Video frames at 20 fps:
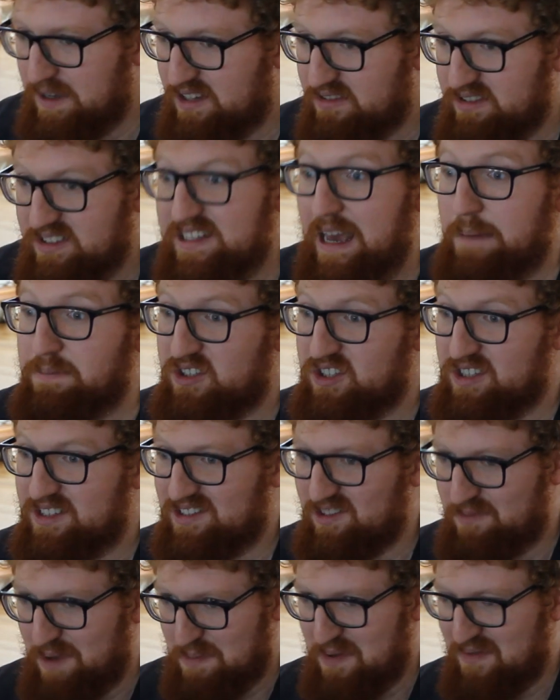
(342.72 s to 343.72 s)
the receptionist of
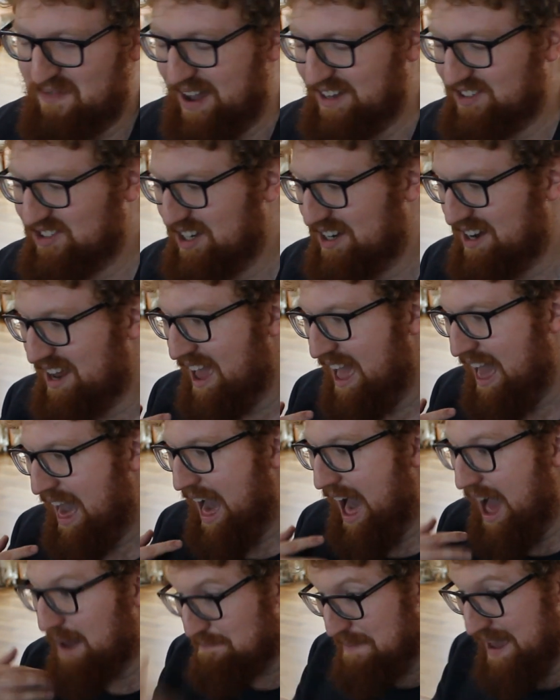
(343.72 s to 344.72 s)
my profession
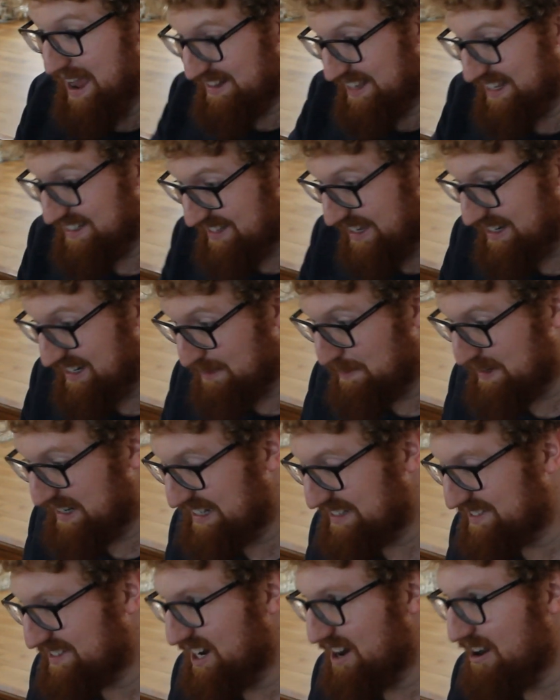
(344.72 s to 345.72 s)
and make things that little bit
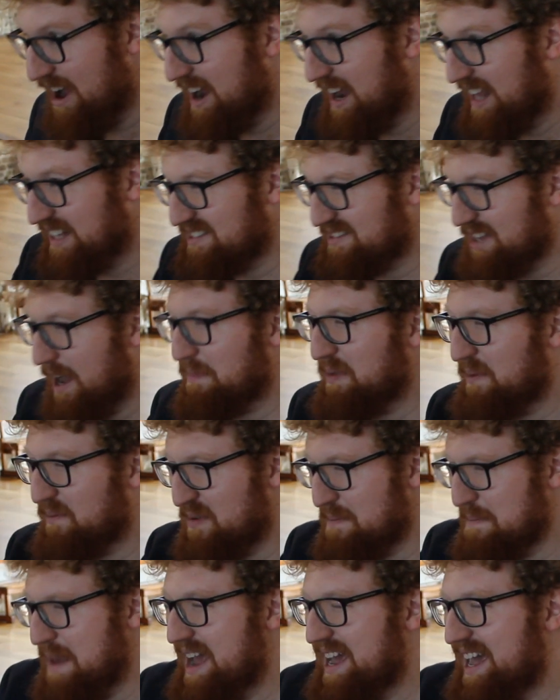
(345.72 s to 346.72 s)
easier and, like, stop them from
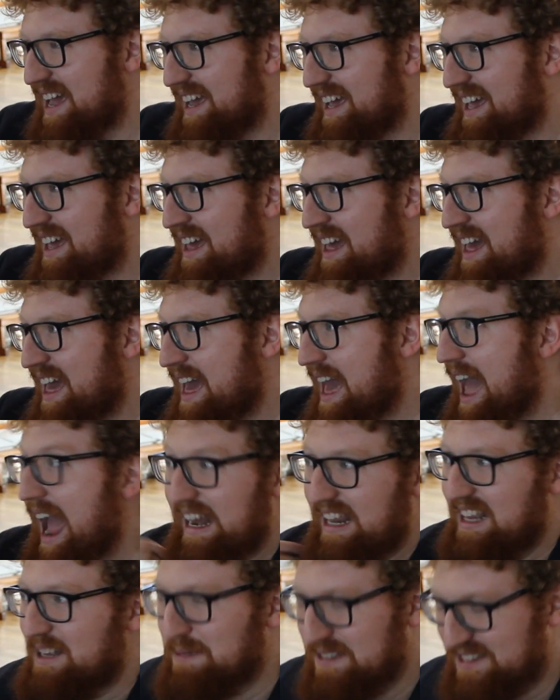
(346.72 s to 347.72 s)
making any
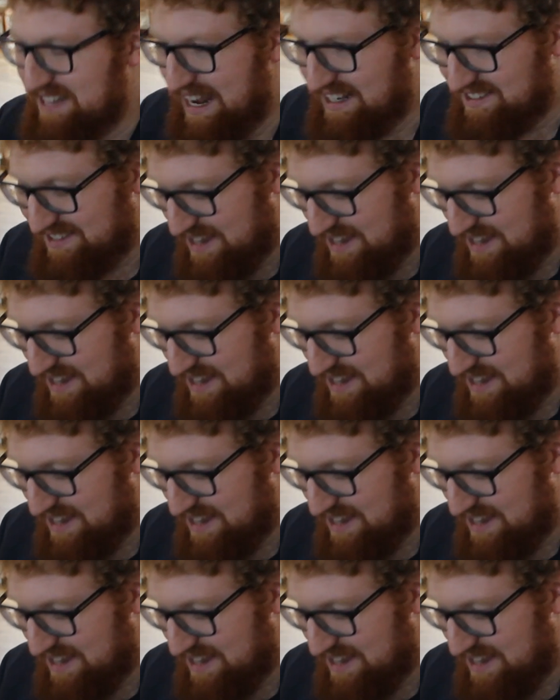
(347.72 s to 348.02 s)
of the mistakes